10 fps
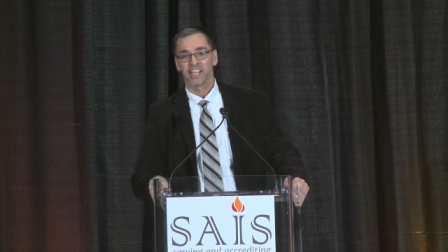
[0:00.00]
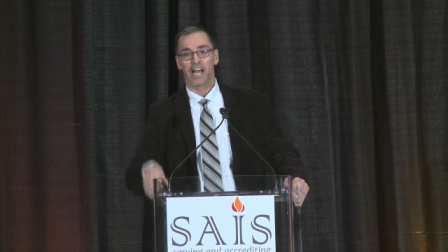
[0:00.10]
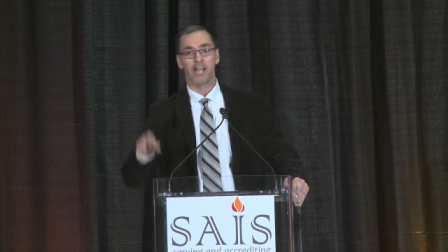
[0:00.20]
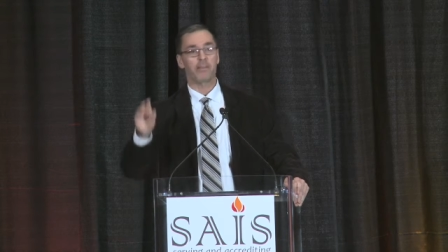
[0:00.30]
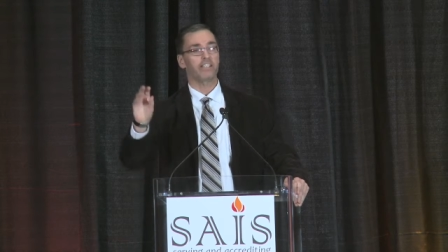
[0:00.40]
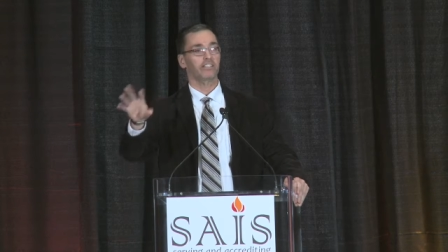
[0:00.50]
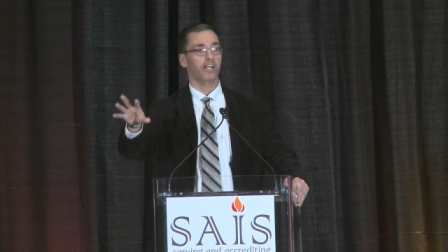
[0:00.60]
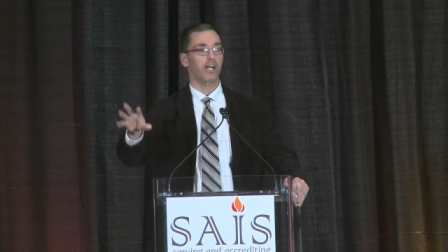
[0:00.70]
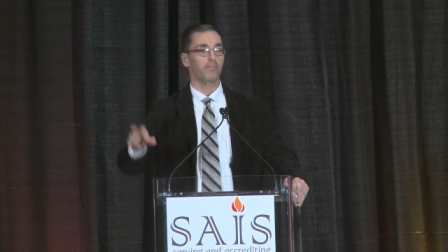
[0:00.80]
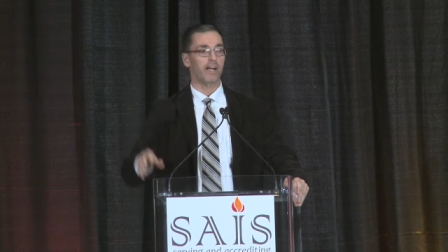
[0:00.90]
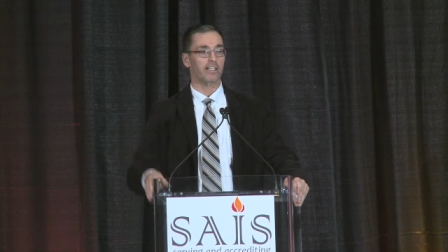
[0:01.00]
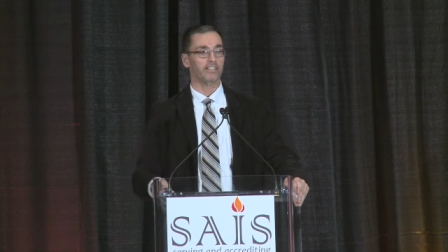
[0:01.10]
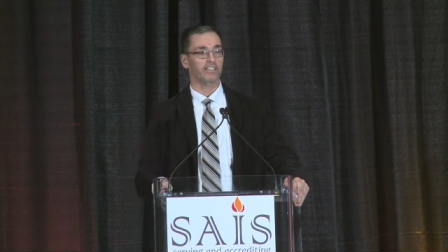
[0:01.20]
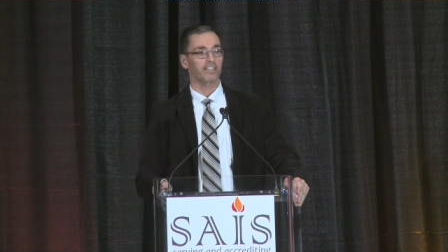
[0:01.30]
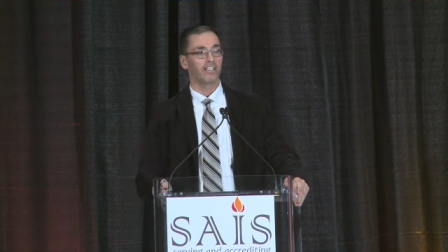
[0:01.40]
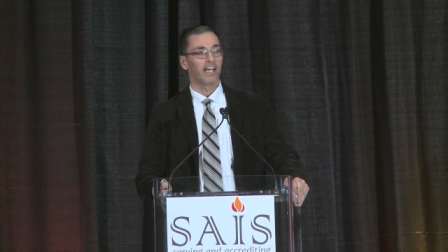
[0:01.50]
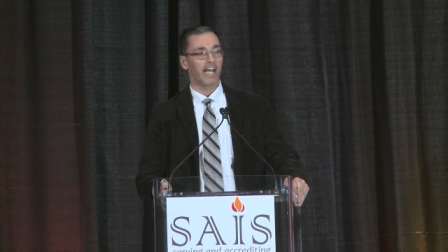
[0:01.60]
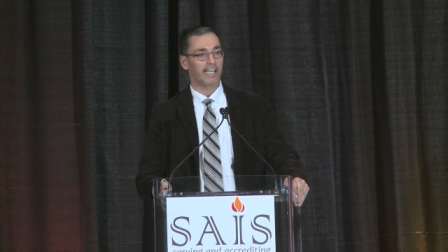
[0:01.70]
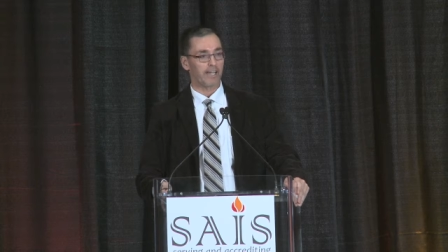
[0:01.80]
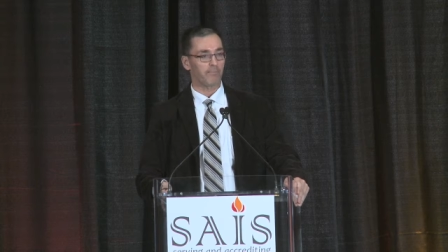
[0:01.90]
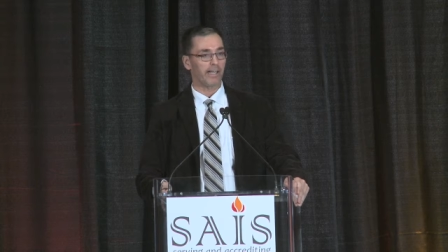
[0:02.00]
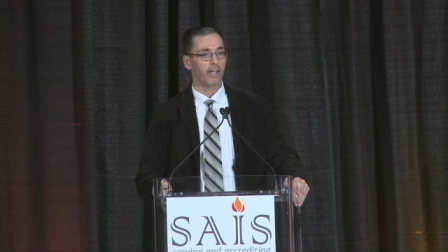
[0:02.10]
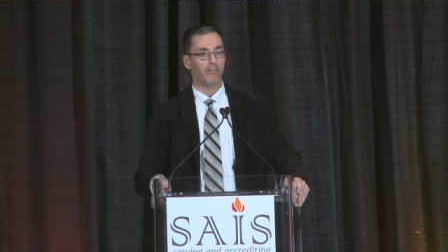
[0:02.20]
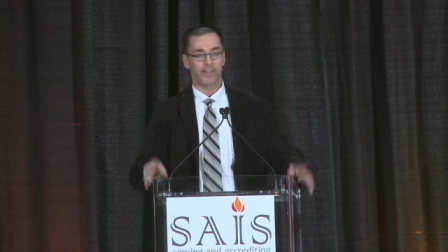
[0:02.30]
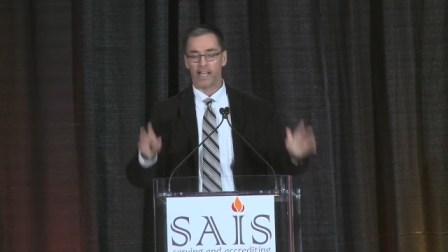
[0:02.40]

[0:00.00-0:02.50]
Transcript: I'm in Starbucks. I get my coffee.